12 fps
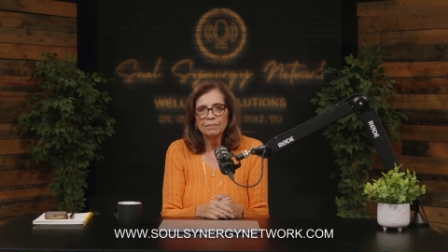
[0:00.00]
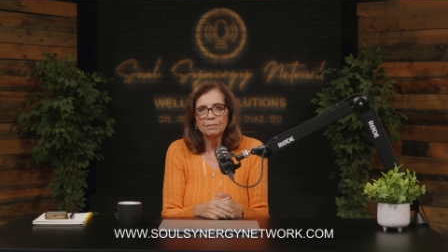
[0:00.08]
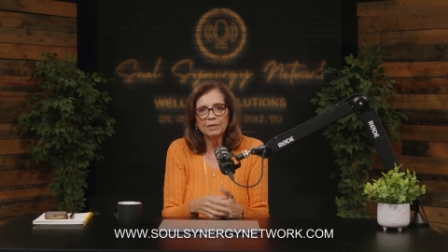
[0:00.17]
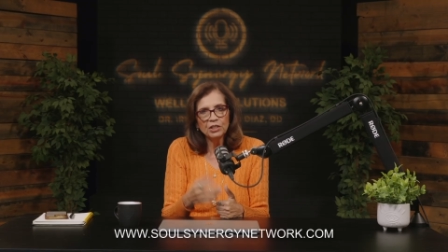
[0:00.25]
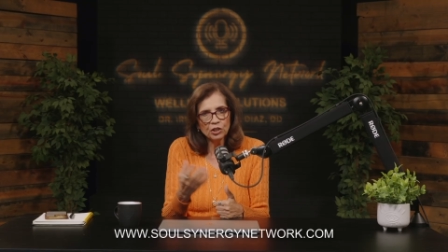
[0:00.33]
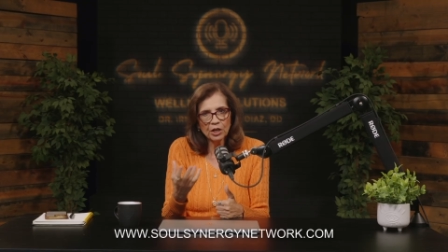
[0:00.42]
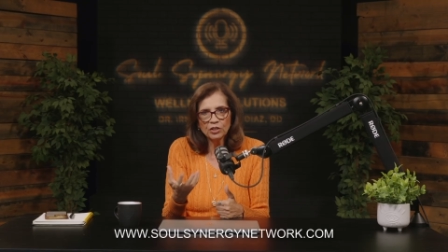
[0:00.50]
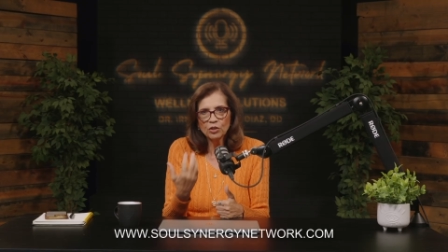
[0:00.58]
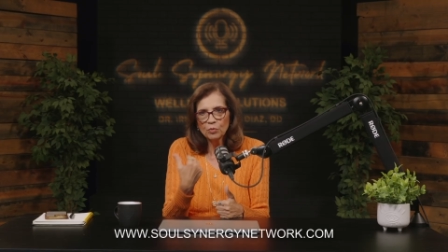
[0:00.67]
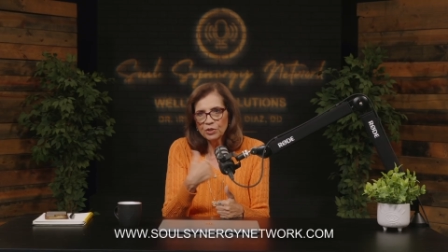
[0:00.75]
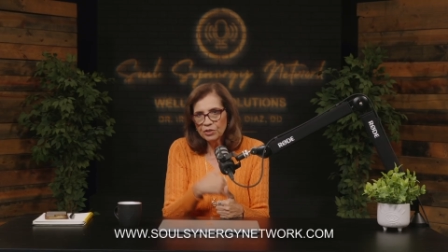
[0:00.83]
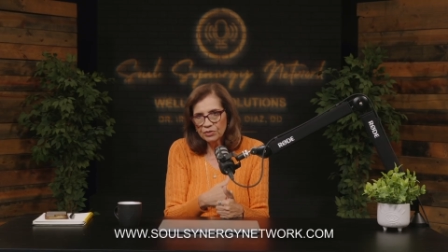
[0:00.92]
be gentle
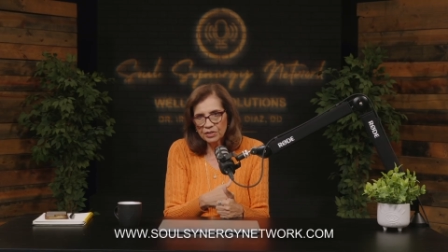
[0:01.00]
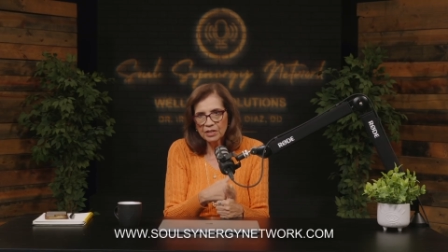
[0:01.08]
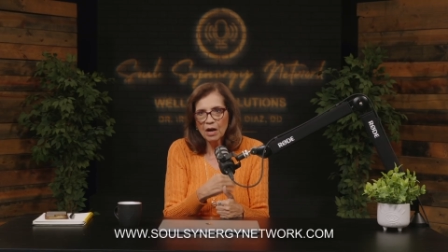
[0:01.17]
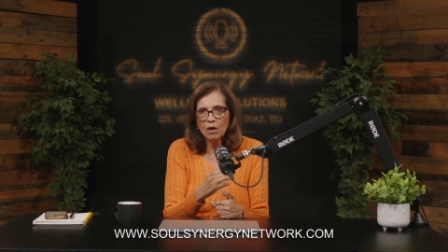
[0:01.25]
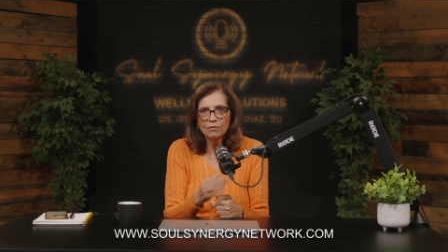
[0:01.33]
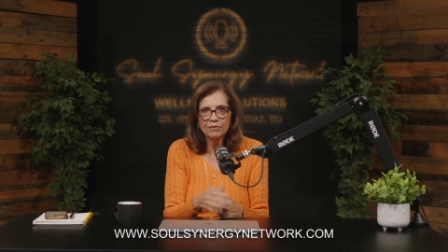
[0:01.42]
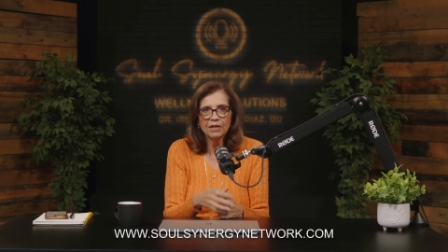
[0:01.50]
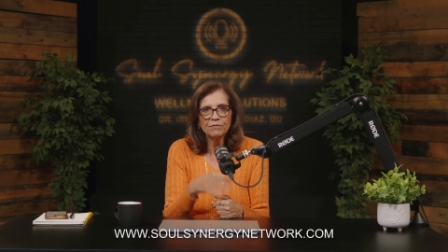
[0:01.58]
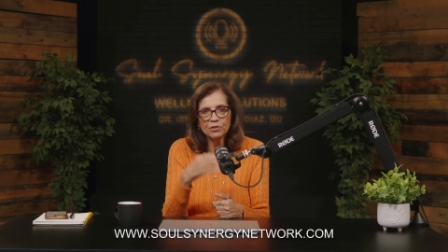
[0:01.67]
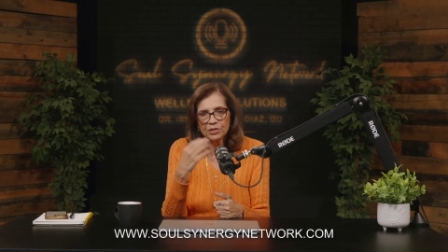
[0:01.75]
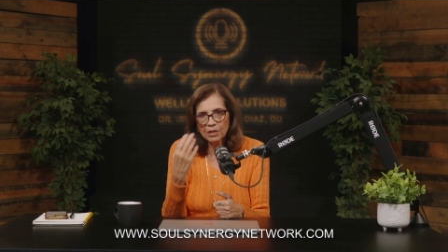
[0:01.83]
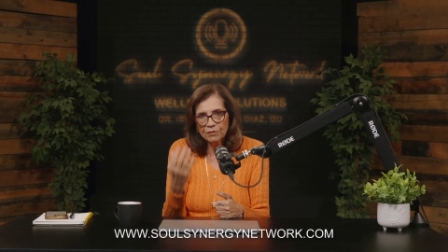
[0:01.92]
with yourself, give
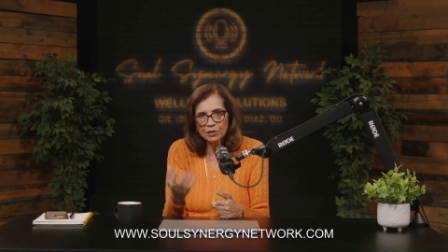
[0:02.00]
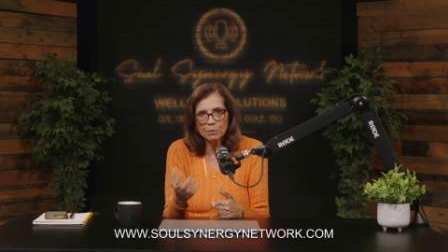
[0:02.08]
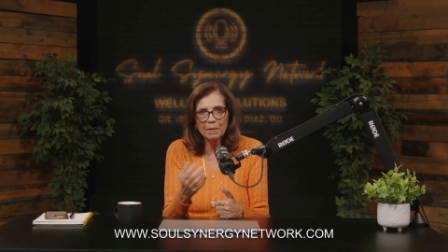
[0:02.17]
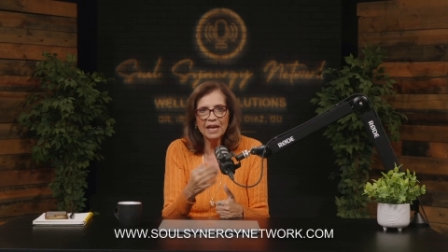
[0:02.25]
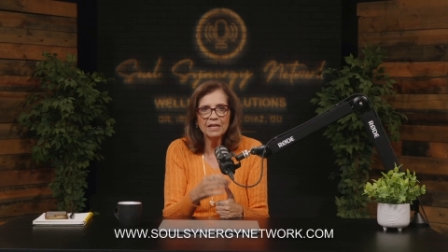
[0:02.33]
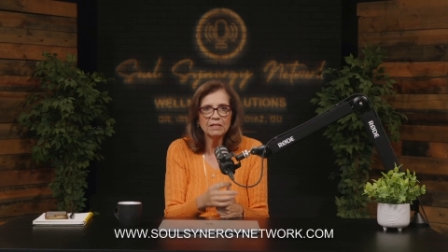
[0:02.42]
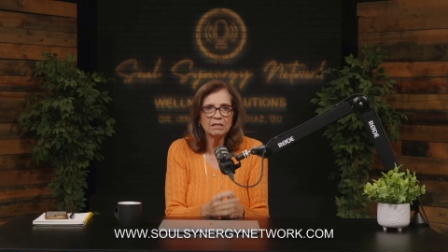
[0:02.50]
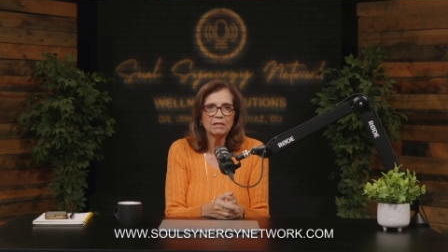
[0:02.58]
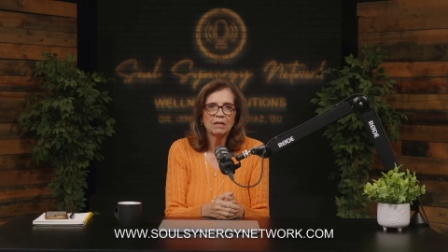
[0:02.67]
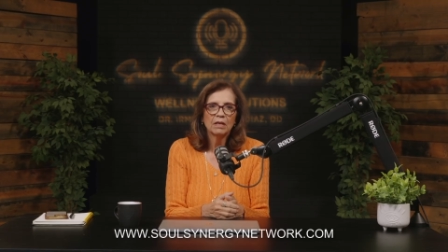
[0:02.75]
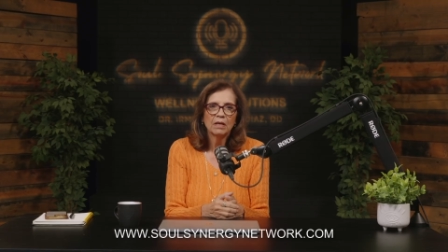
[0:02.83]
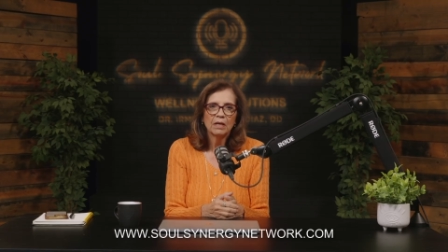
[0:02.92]
yourself space,
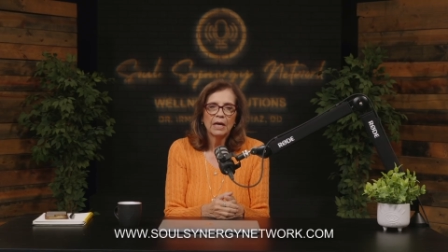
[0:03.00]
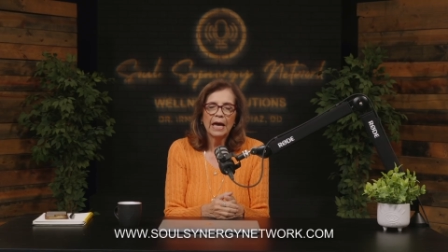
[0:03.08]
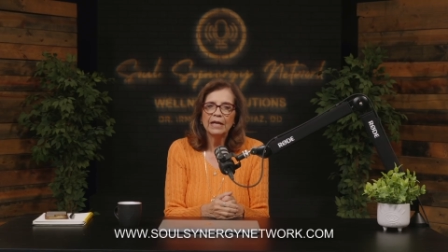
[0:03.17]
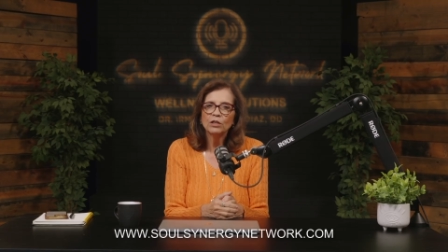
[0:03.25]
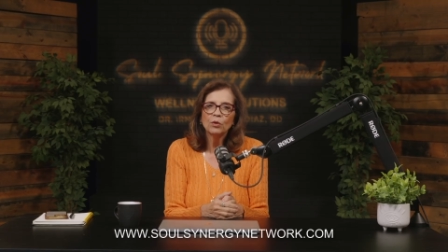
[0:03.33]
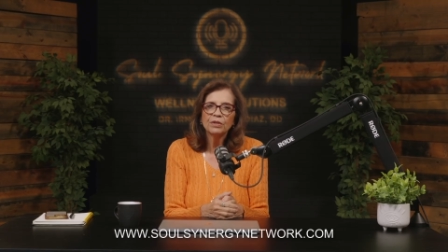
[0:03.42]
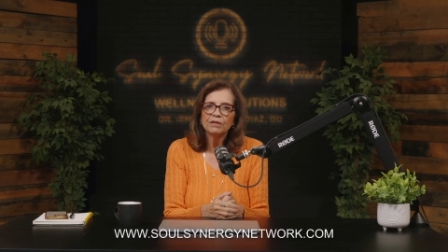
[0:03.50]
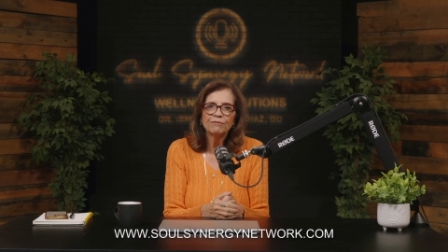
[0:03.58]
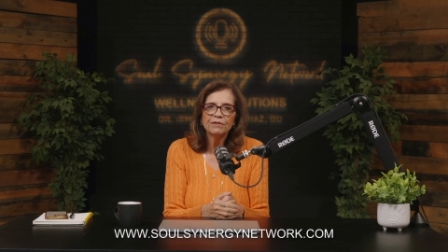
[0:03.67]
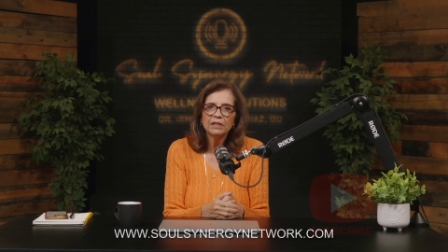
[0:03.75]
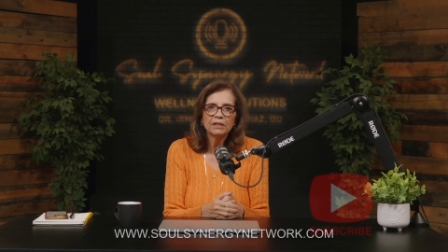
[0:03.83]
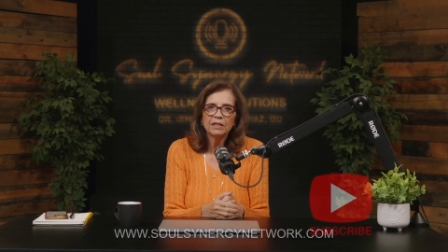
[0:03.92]
and know that
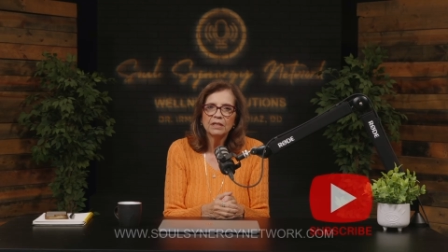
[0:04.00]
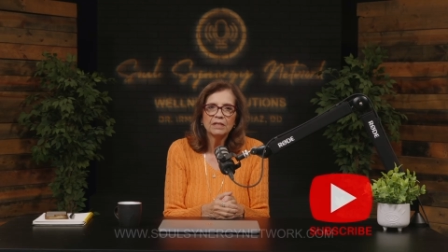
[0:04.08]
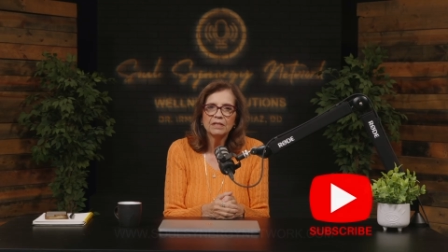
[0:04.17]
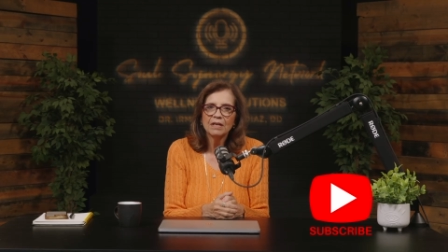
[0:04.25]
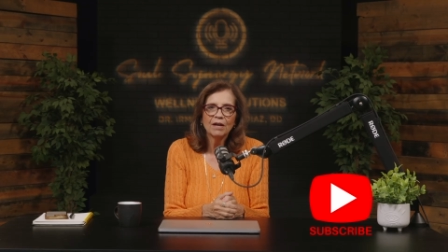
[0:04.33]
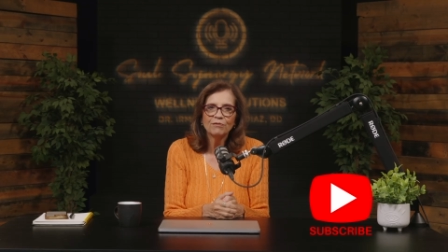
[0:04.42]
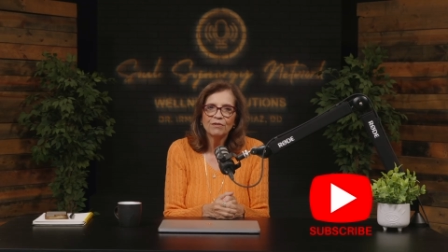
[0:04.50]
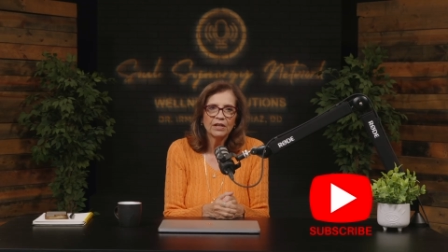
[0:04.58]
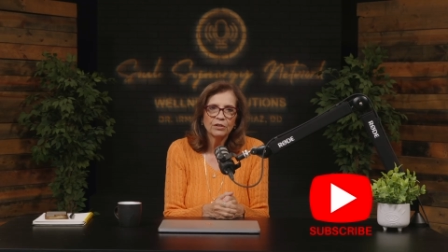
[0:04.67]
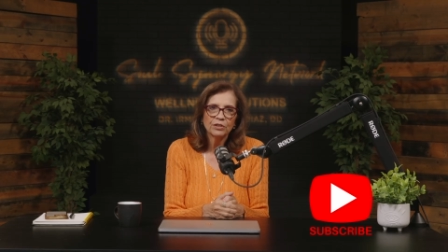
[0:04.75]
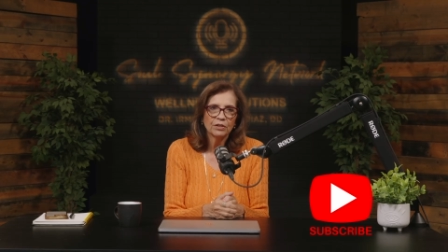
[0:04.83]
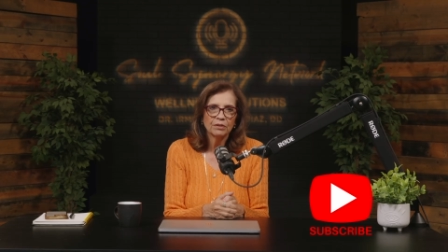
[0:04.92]
feeling is not
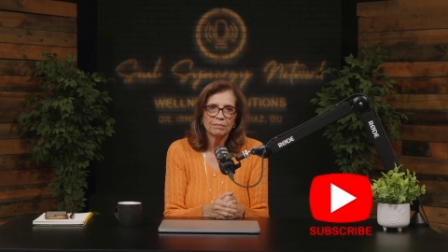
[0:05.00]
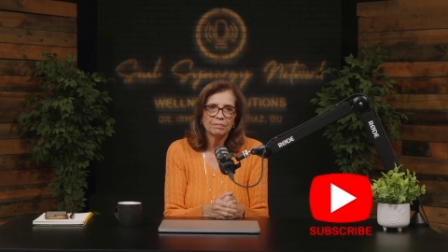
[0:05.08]
failure.